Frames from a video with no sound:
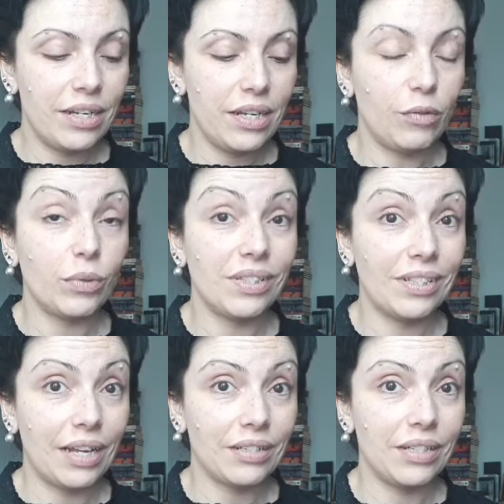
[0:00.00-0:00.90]
It was
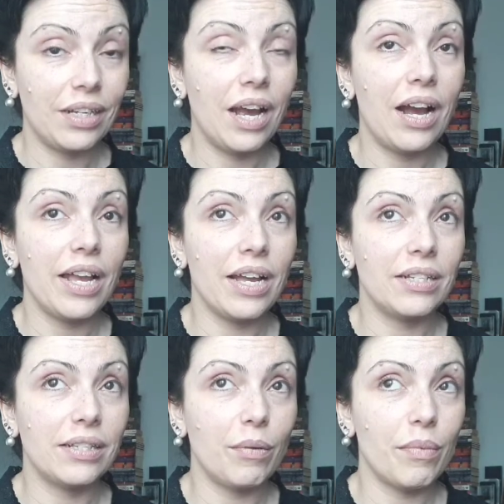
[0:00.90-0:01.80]
Saturday. I
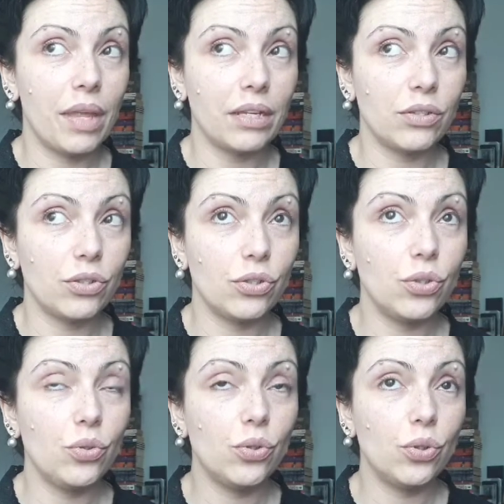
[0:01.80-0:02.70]
had some things to
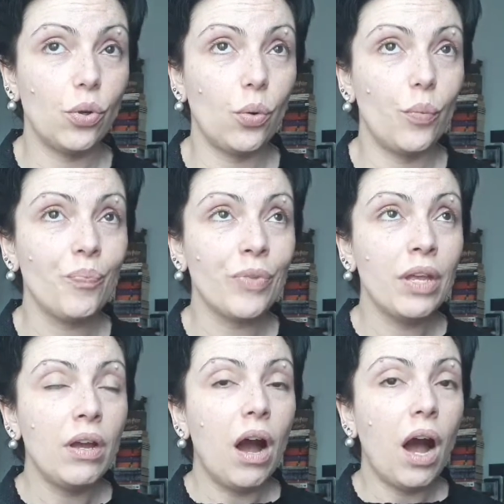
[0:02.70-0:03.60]
do, so
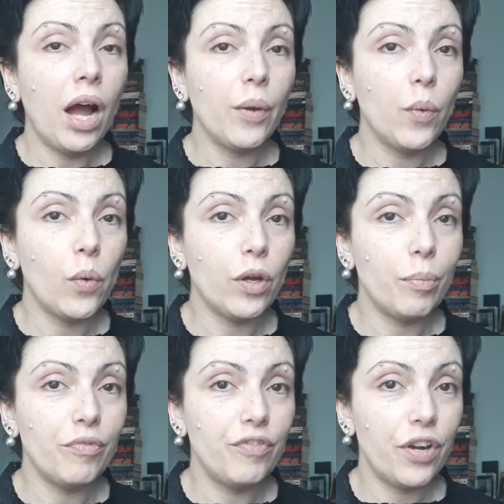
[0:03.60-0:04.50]
I woke
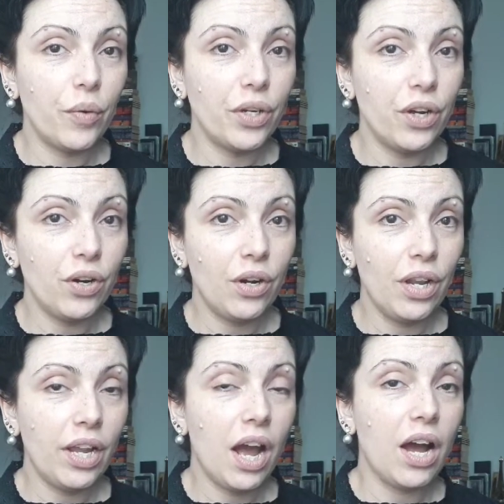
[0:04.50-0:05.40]
up very early.